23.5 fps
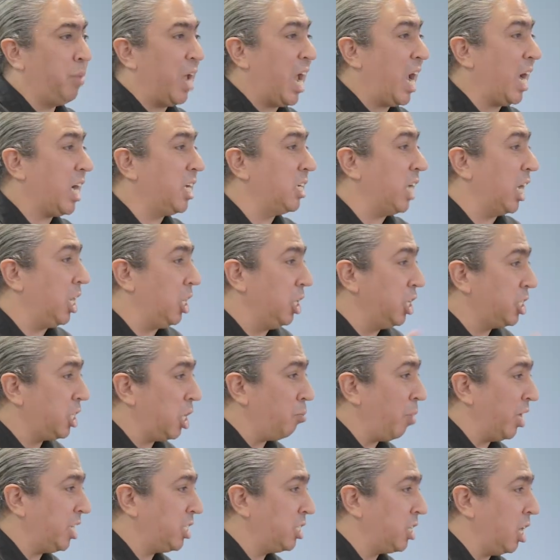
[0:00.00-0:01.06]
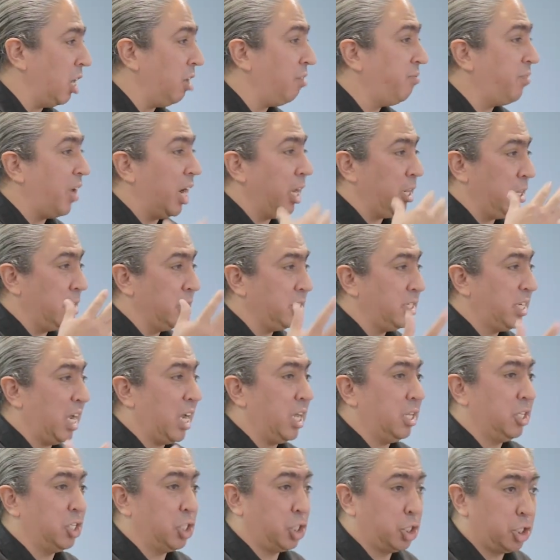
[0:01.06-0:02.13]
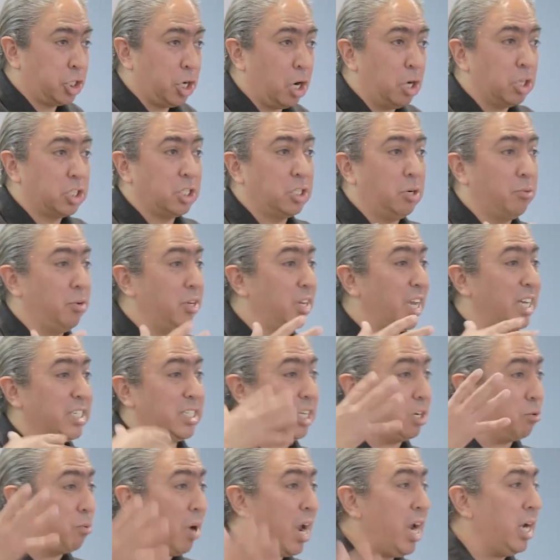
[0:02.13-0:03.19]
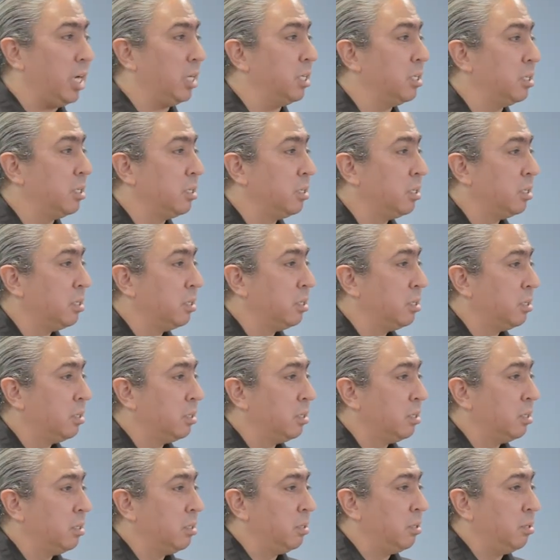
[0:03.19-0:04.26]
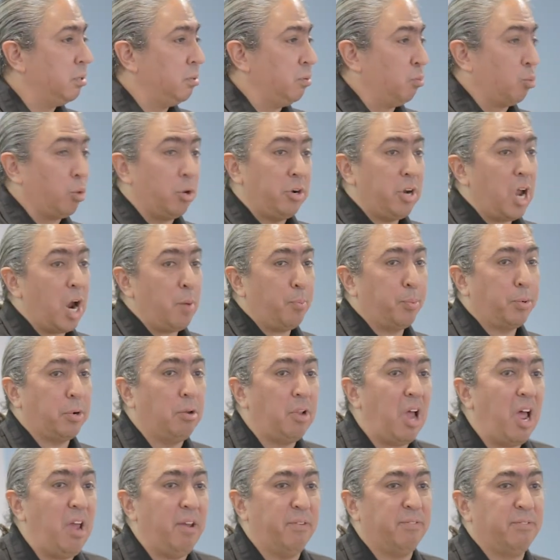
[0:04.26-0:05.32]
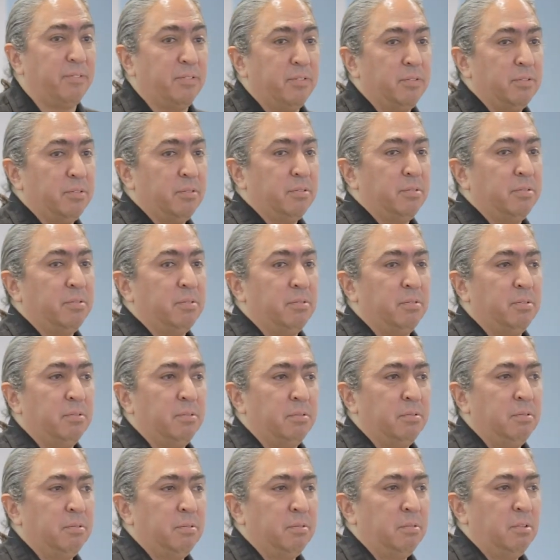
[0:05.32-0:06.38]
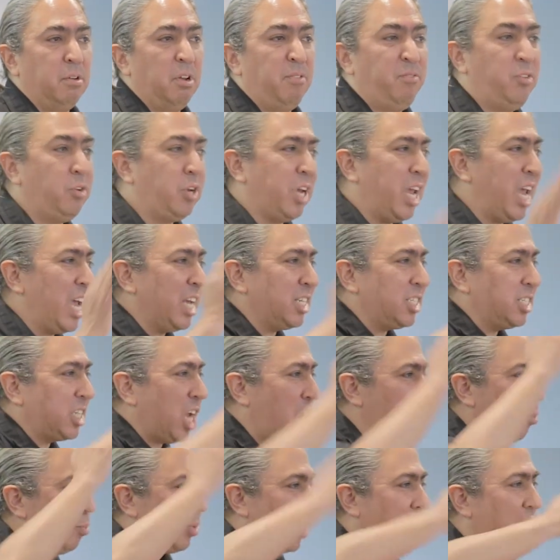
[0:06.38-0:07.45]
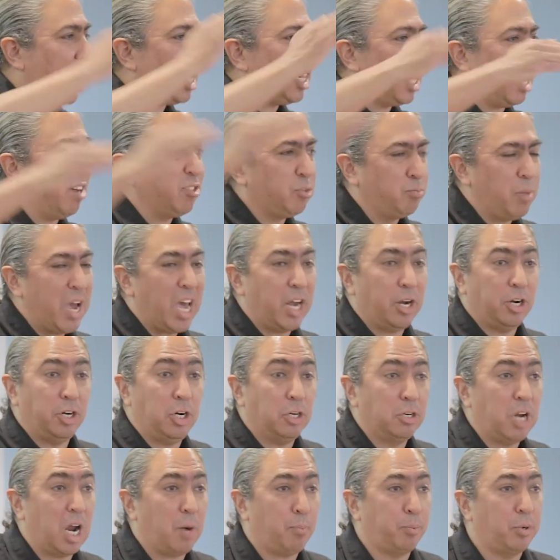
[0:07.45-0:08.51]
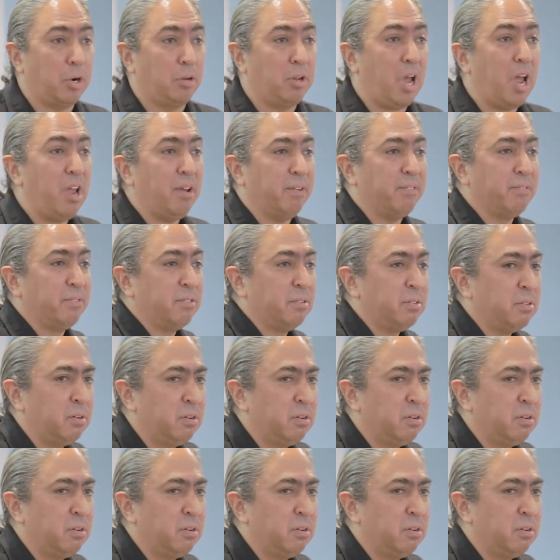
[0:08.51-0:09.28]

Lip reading: back and I looked at myself, I looked at the church, and I realized they're right. We're not pro-life. If you can't say Black Lives Matter, you're not pro-life.